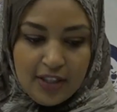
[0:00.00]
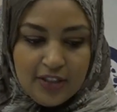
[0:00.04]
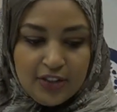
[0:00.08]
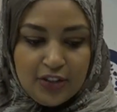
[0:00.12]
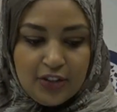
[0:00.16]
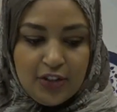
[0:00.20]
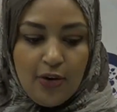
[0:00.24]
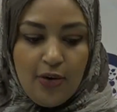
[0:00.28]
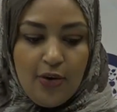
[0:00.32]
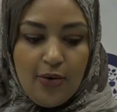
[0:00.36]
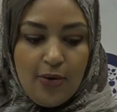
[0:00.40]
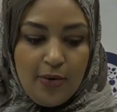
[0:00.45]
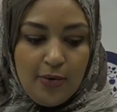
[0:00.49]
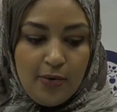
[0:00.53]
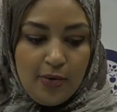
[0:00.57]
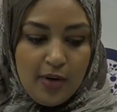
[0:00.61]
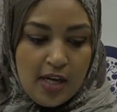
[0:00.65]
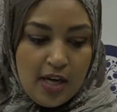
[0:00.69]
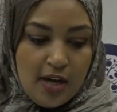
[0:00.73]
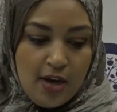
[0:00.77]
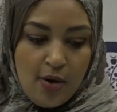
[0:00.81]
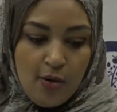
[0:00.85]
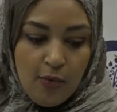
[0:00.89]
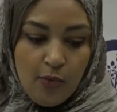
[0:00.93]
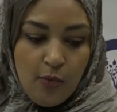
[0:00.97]
So
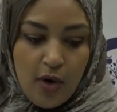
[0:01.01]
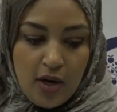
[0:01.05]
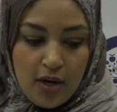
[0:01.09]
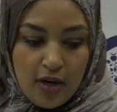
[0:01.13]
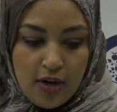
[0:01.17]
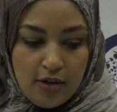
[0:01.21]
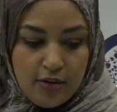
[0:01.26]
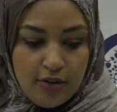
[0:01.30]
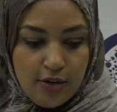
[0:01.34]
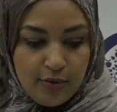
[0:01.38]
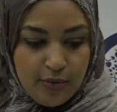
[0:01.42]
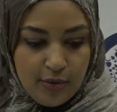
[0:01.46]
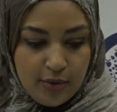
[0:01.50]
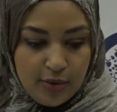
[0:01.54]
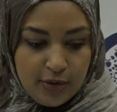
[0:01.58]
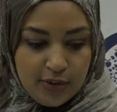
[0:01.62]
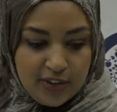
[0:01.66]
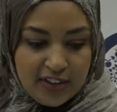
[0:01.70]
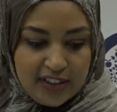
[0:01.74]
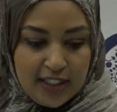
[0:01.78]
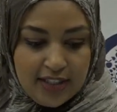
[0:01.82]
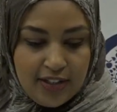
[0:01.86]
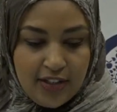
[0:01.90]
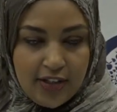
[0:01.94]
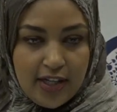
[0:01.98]
what are the
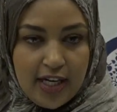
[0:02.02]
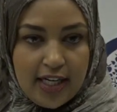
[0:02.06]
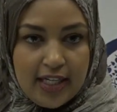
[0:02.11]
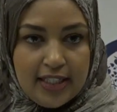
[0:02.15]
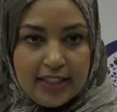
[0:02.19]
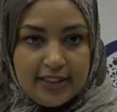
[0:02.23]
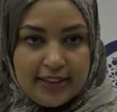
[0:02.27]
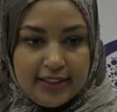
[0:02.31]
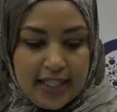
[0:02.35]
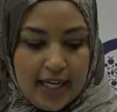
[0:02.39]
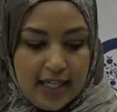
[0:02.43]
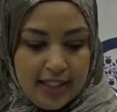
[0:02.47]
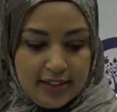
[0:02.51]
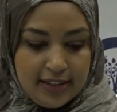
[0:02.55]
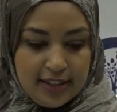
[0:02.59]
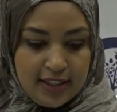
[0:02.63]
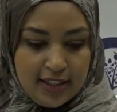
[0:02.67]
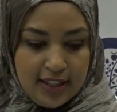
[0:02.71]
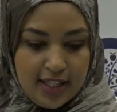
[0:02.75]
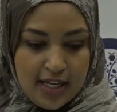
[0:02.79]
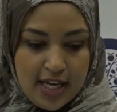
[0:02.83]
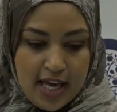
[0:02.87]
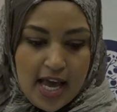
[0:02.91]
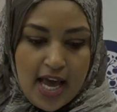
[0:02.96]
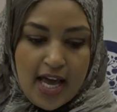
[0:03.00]
rules that they're going to set
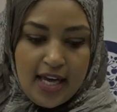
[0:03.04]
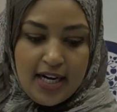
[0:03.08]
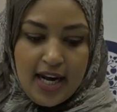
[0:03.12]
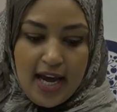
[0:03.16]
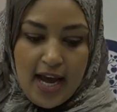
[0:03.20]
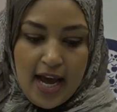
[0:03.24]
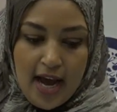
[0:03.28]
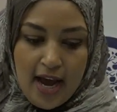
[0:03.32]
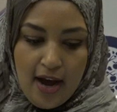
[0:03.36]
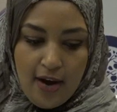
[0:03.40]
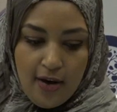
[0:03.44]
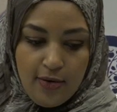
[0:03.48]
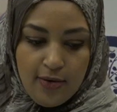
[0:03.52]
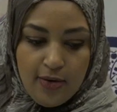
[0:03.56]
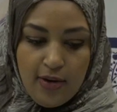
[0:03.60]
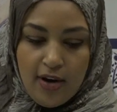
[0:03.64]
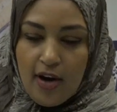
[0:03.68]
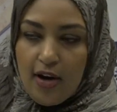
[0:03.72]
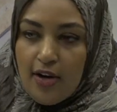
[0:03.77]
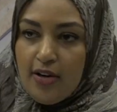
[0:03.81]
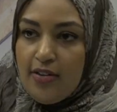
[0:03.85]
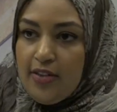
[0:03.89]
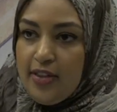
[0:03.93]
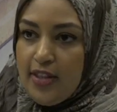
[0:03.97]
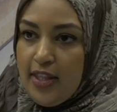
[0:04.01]
and how
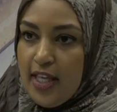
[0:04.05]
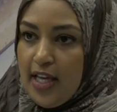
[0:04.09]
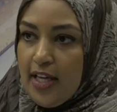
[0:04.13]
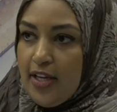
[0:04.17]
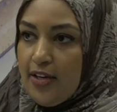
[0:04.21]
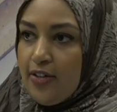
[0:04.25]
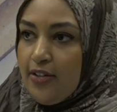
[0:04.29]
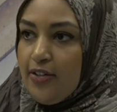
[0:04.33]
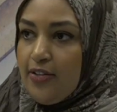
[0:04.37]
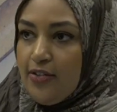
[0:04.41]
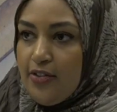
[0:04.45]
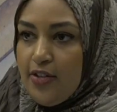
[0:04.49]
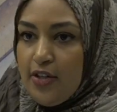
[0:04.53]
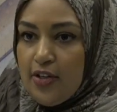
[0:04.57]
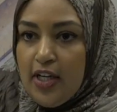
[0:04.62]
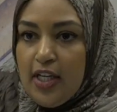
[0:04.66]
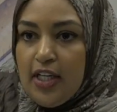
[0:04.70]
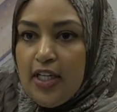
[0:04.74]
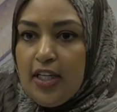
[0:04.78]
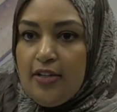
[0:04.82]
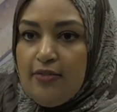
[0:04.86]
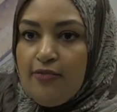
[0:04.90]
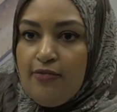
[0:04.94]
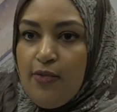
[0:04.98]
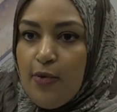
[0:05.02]
they're, they're
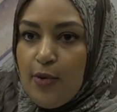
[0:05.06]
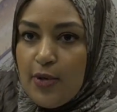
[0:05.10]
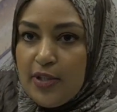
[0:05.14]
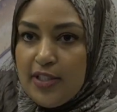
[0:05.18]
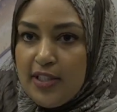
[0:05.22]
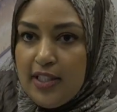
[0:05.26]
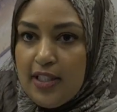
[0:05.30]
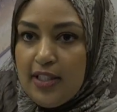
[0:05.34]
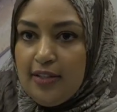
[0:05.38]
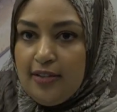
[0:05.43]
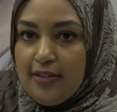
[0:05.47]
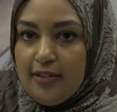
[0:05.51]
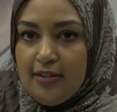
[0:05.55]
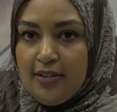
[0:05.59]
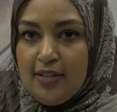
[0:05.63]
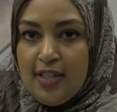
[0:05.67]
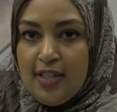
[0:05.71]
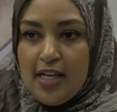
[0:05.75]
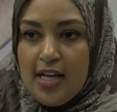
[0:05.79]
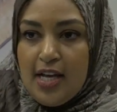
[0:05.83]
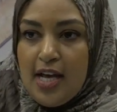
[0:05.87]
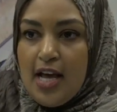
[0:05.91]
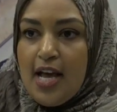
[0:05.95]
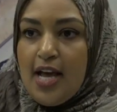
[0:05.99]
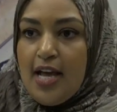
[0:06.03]
going to enforce it?
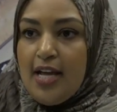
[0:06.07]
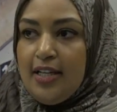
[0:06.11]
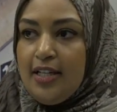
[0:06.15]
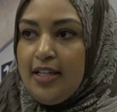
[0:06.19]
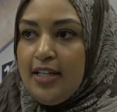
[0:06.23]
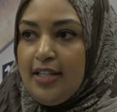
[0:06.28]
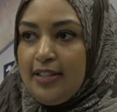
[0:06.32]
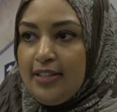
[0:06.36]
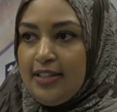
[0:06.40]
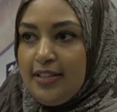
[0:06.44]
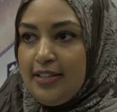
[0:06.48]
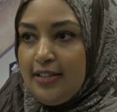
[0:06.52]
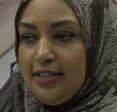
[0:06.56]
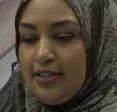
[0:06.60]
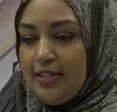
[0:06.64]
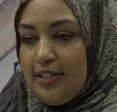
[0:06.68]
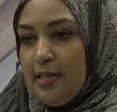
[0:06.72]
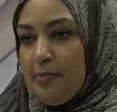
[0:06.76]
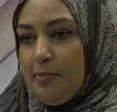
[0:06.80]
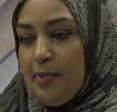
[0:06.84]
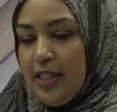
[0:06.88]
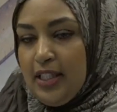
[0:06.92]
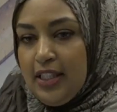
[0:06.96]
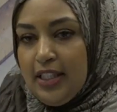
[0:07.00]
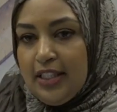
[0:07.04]
And it
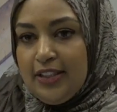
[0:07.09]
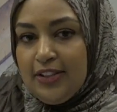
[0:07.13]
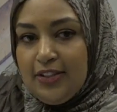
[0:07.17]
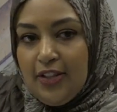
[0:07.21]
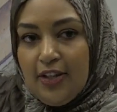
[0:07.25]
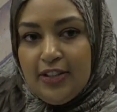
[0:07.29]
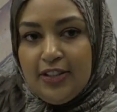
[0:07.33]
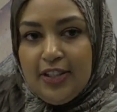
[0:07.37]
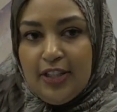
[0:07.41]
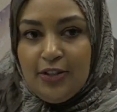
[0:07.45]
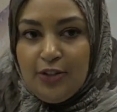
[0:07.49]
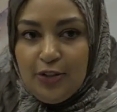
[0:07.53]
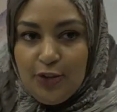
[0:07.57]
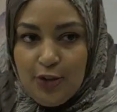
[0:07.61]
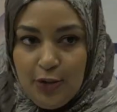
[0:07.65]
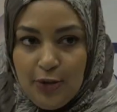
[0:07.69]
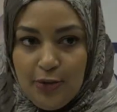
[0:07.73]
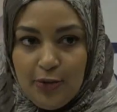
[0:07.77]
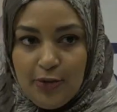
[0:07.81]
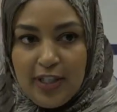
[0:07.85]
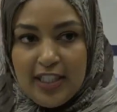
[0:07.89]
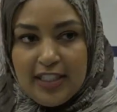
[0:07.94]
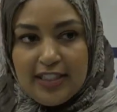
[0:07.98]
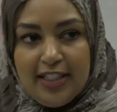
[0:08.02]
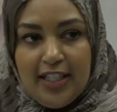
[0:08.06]
typically starts at
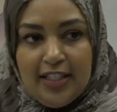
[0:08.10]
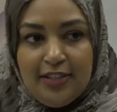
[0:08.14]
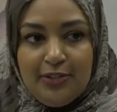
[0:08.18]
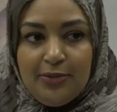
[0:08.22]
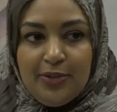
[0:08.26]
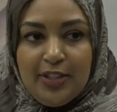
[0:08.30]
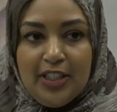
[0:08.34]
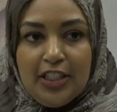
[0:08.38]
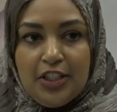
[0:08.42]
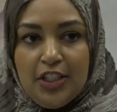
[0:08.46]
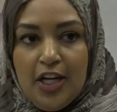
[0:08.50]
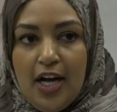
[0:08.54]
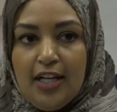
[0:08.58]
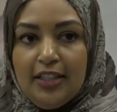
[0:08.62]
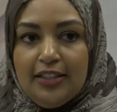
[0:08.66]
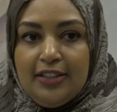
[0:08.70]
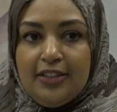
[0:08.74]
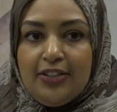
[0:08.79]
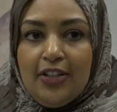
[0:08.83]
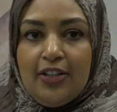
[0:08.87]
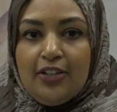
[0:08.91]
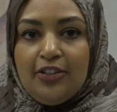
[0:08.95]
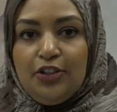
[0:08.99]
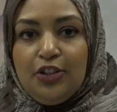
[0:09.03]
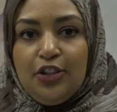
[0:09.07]
two because that's where the child
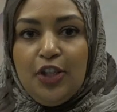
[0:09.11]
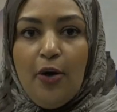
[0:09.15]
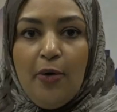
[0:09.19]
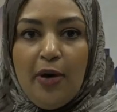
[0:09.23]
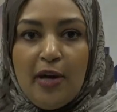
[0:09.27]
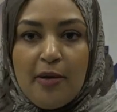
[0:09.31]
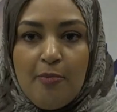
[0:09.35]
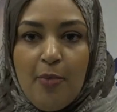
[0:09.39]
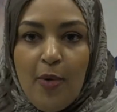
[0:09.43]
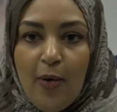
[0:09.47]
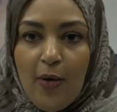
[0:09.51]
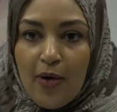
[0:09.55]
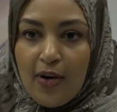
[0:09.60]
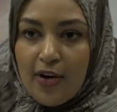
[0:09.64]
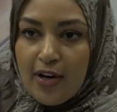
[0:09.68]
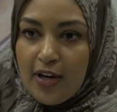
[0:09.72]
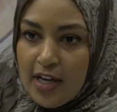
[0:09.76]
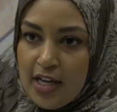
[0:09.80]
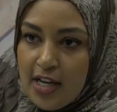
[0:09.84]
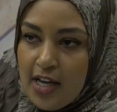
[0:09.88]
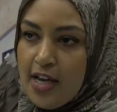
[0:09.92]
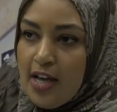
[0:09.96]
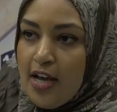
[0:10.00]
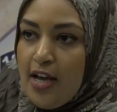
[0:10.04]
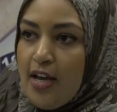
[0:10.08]
starts showing more
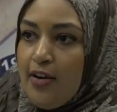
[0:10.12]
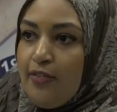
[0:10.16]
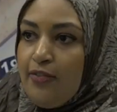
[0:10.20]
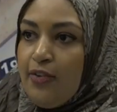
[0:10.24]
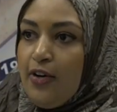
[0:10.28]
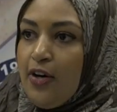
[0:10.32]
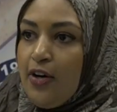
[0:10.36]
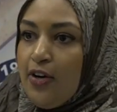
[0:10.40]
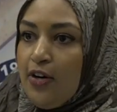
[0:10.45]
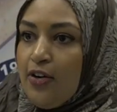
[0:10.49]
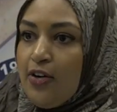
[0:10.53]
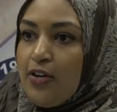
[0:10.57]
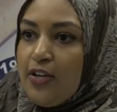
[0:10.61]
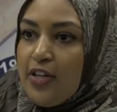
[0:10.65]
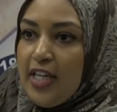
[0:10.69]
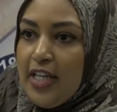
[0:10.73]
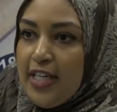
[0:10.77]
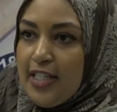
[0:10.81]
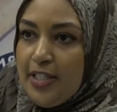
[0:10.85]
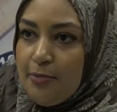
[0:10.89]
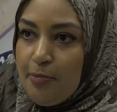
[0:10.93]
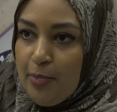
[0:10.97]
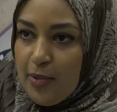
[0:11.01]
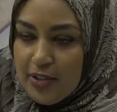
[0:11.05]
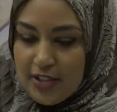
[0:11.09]
of her or
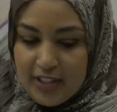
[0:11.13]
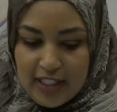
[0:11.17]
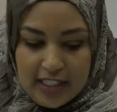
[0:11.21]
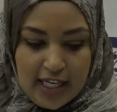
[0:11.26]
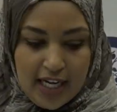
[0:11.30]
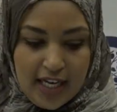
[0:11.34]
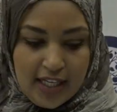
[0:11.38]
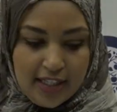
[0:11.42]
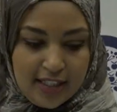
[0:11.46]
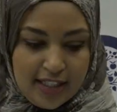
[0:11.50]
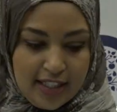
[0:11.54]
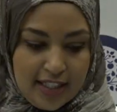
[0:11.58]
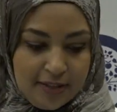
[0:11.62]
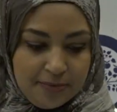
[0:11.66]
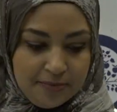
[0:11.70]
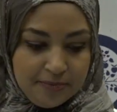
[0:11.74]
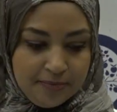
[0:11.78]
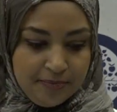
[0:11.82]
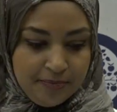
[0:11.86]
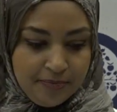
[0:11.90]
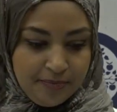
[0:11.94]
his personality.